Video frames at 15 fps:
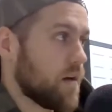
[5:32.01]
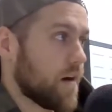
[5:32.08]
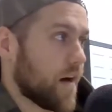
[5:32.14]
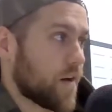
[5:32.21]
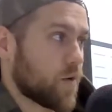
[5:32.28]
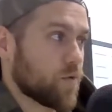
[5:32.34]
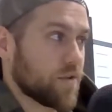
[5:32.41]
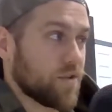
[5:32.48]

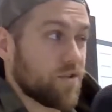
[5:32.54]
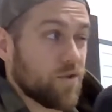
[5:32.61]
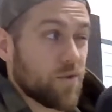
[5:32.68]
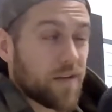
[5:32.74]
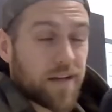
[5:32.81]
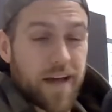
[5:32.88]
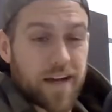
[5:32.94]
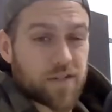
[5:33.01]
I don't really do
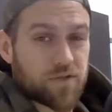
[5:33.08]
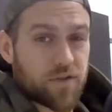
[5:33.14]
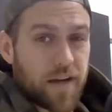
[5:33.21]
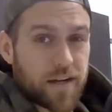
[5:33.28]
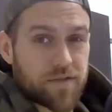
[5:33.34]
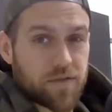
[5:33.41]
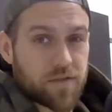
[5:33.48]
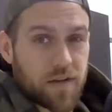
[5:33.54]
any extra
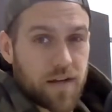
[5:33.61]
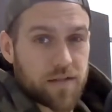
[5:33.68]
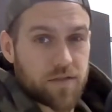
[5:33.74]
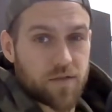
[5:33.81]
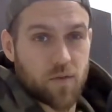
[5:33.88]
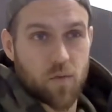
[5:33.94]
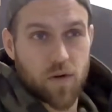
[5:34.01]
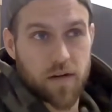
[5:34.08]

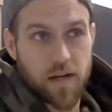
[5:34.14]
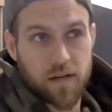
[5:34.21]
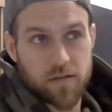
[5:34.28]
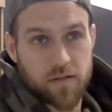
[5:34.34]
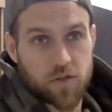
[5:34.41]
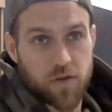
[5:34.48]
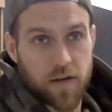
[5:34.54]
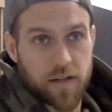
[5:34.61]
exercises or
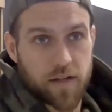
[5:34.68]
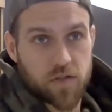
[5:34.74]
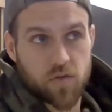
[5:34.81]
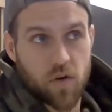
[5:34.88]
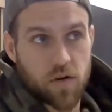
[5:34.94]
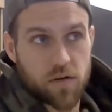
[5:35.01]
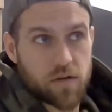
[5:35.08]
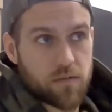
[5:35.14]
workouts to try to get
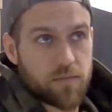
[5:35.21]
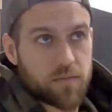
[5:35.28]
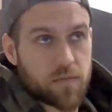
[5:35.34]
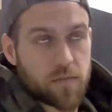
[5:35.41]
stronger.